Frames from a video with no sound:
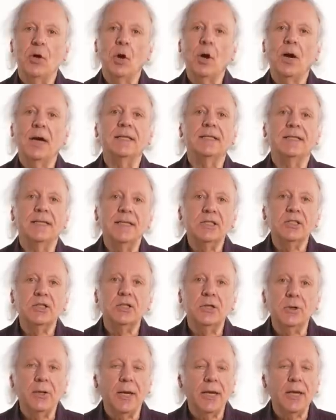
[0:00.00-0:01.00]
you're on dish
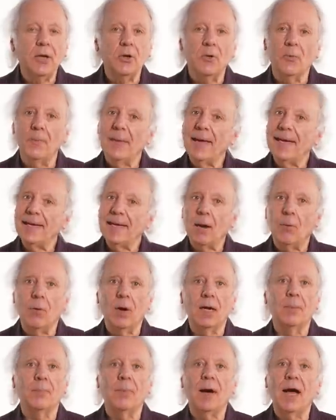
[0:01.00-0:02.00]
duty, you may not
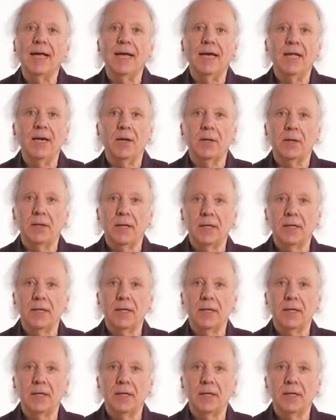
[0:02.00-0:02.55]
want to buy any of